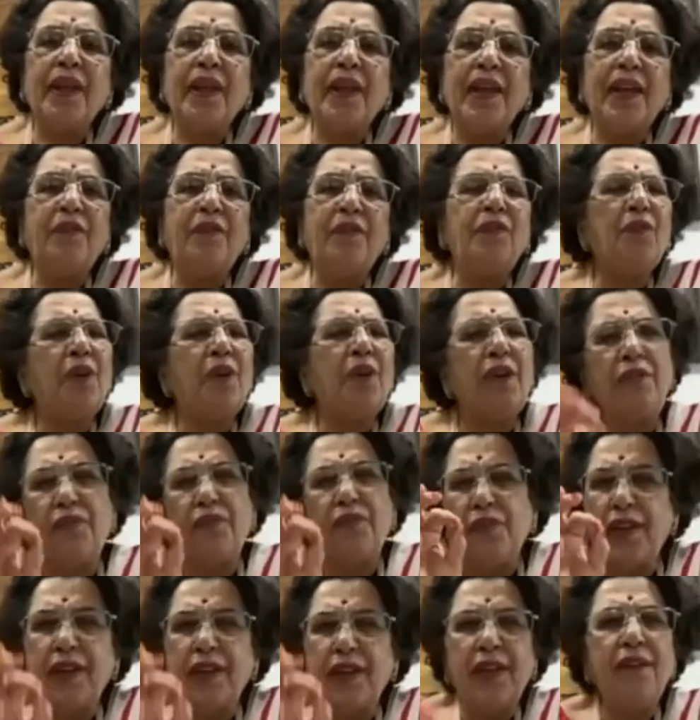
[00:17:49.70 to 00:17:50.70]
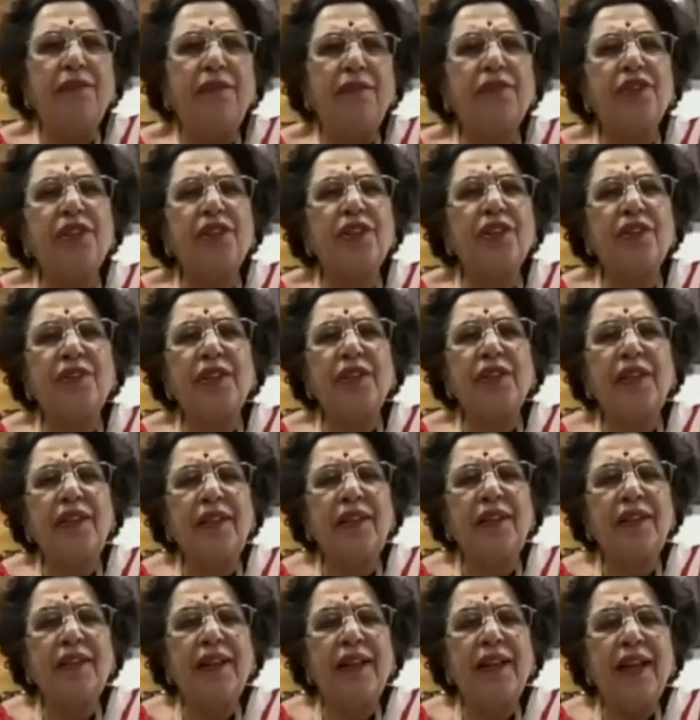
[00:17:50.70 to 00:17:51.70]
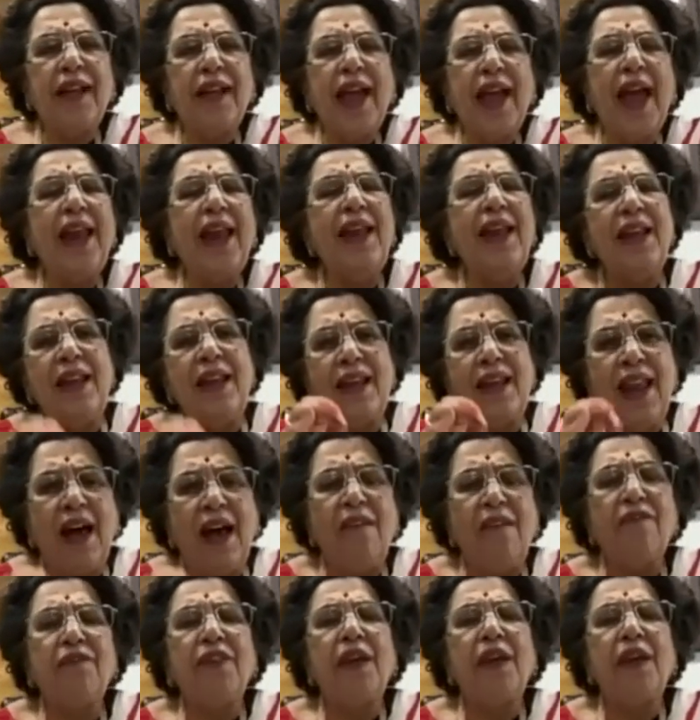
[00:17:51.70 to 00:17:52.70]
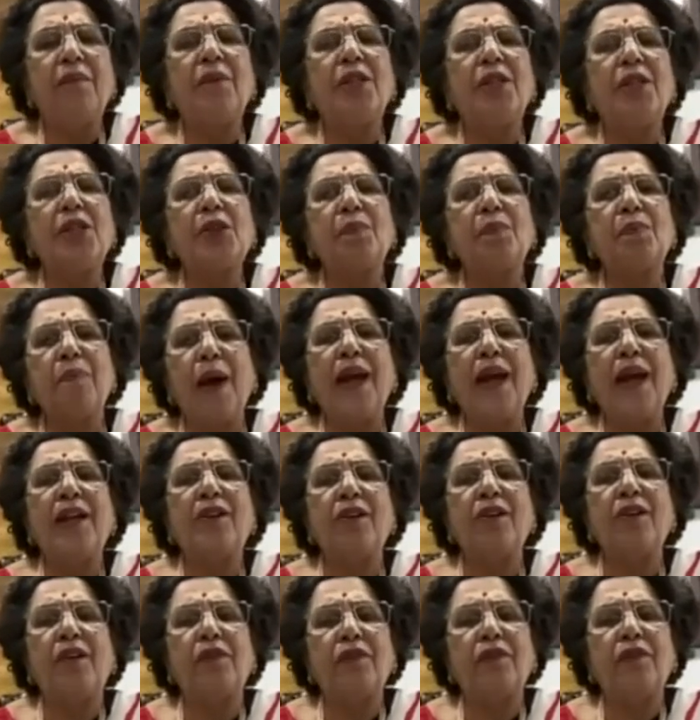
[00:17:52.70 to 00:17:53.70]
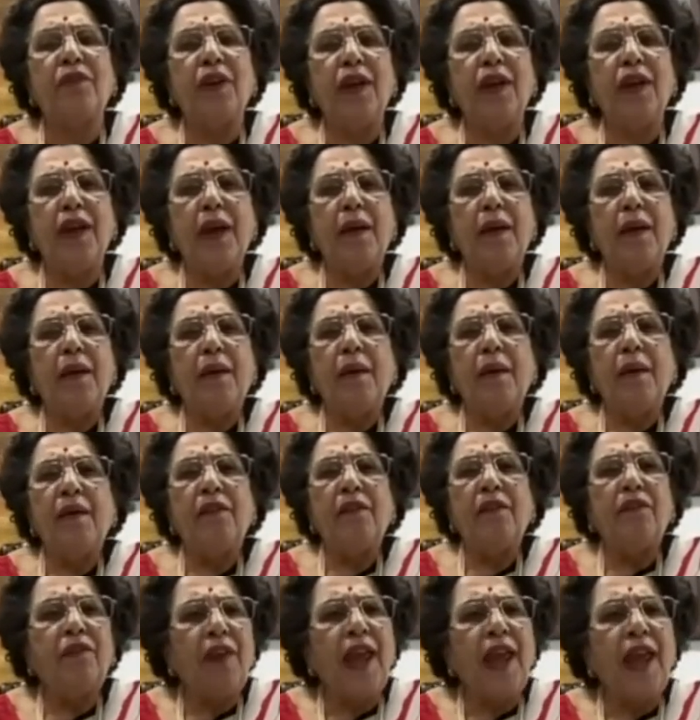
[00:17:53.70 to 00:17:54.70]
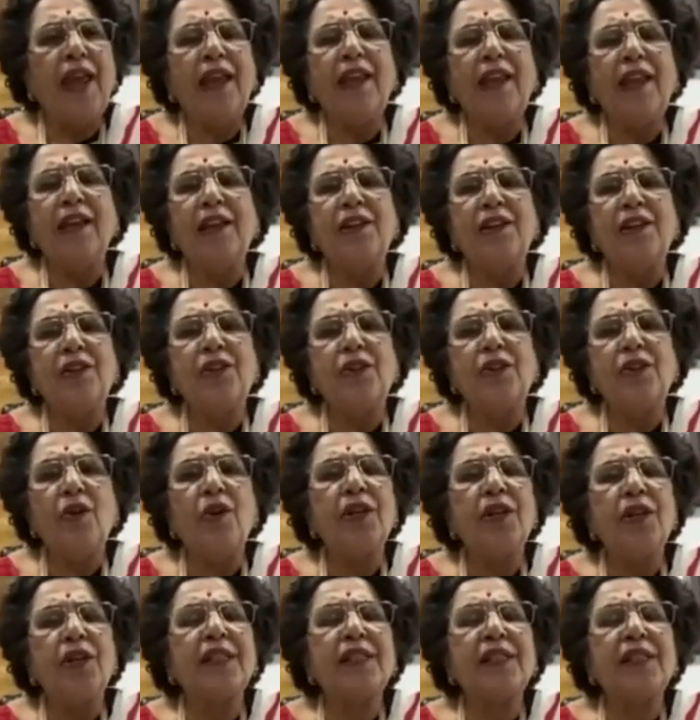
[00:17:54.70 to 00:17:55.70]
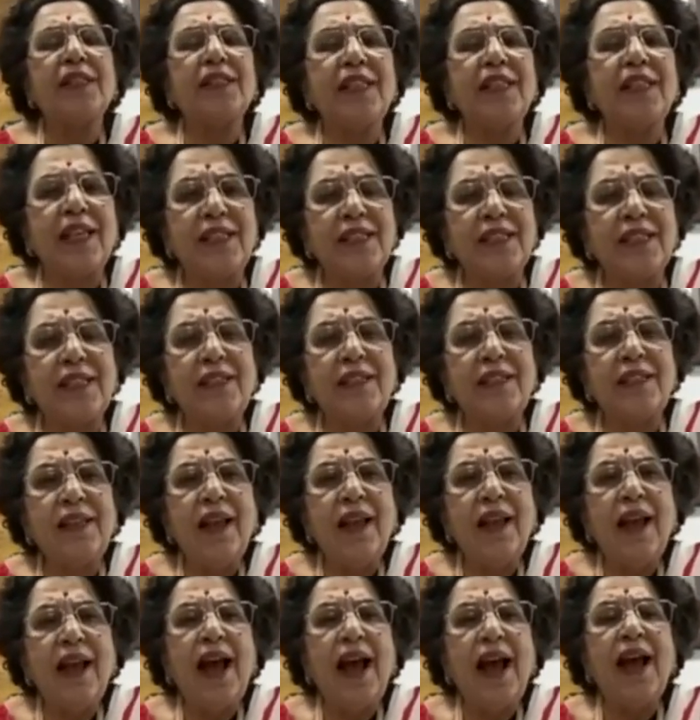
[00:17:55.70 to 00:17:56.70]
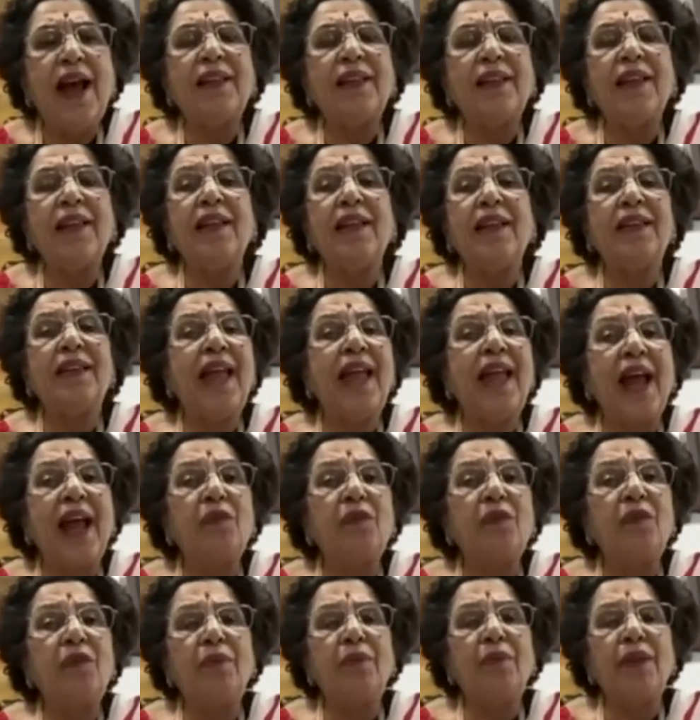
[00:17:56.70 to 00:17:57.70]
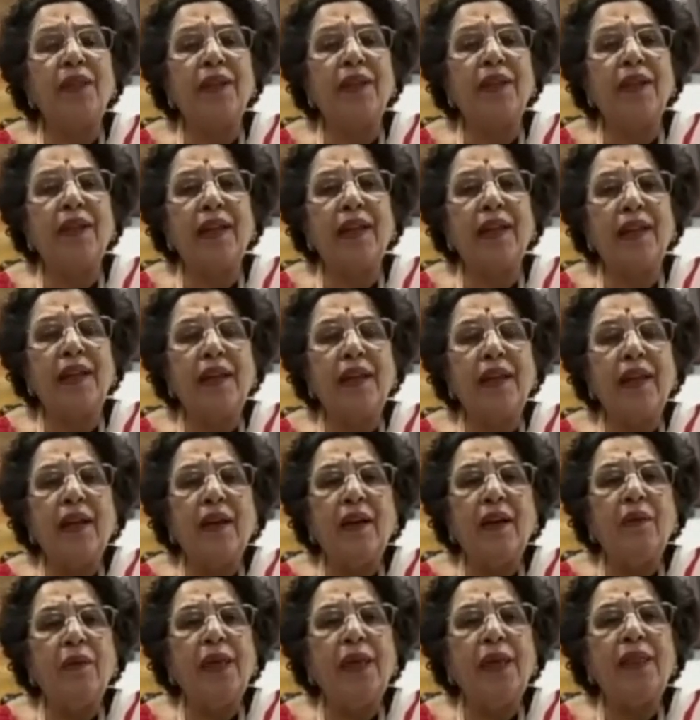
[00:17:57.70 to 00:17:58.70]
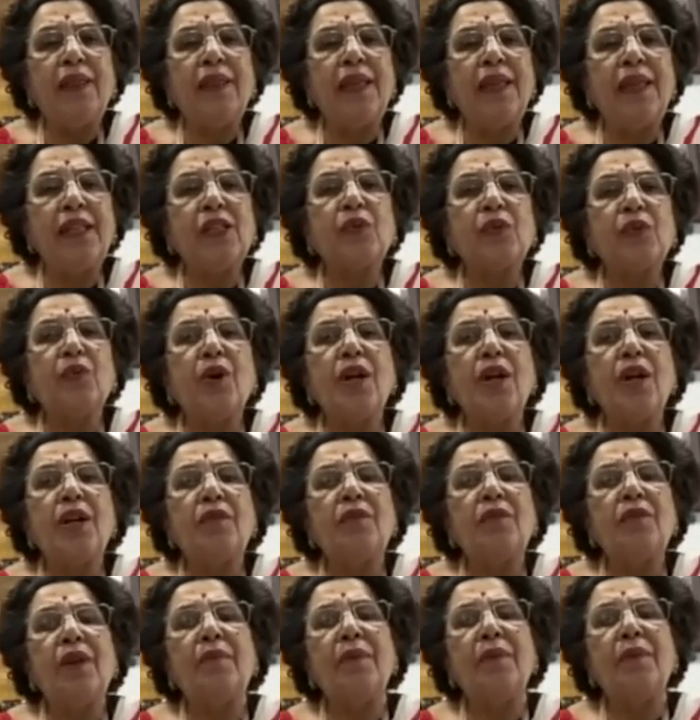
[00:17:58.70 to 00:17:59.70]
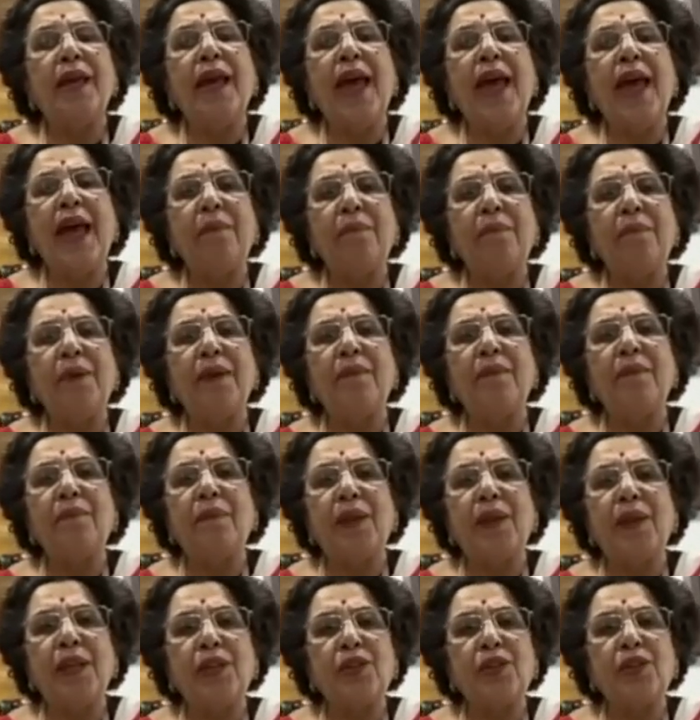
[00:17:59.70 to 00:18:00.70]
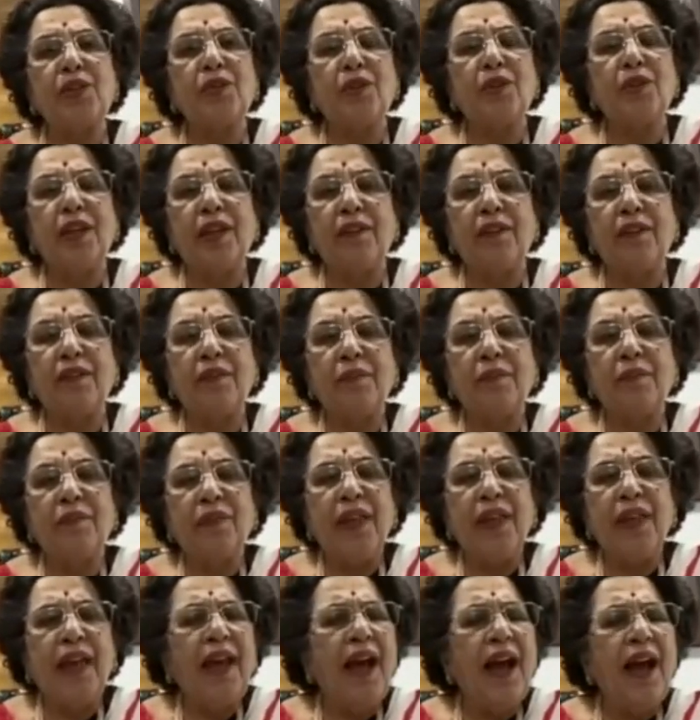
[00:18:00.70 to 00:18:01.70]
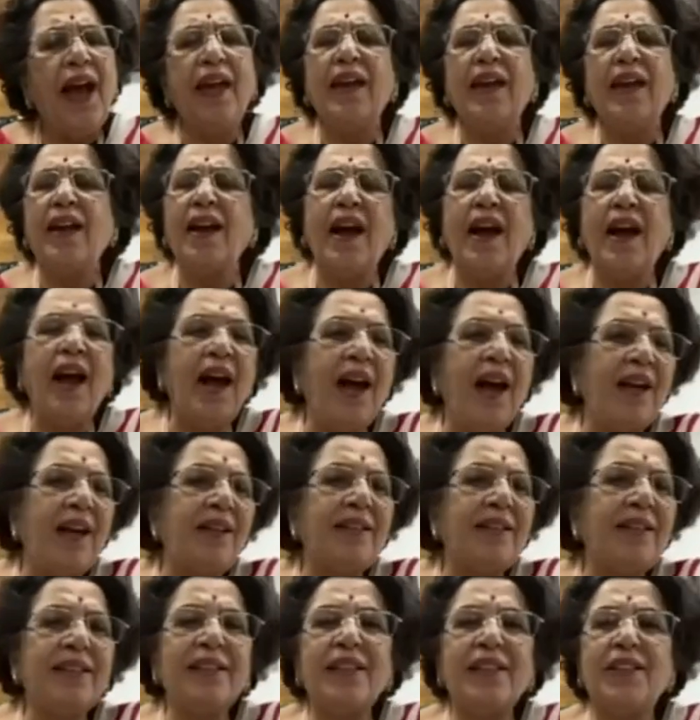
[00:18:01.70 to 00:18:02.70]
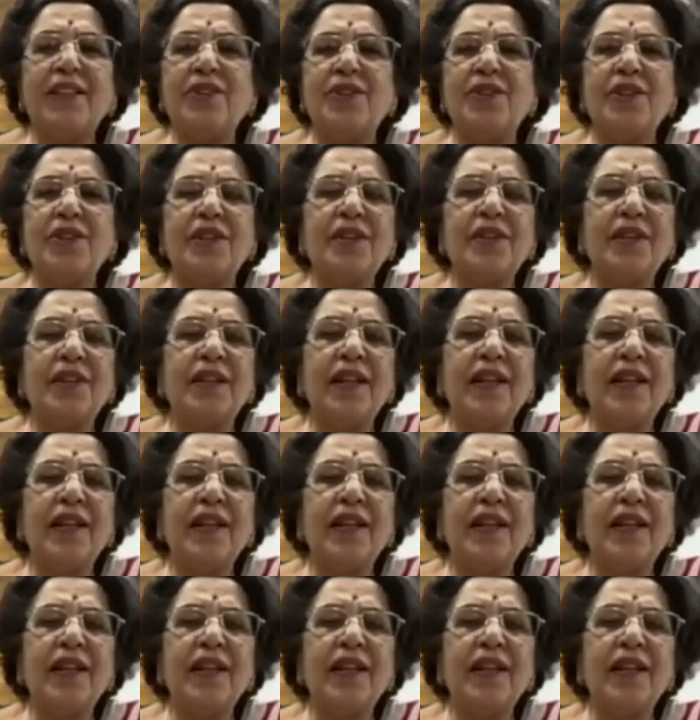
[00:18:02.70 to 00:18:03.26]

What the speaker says: If you can forgive children and love them in spite of failures or successes, I think that will be the day when this world will be a happier place to live. I can't see children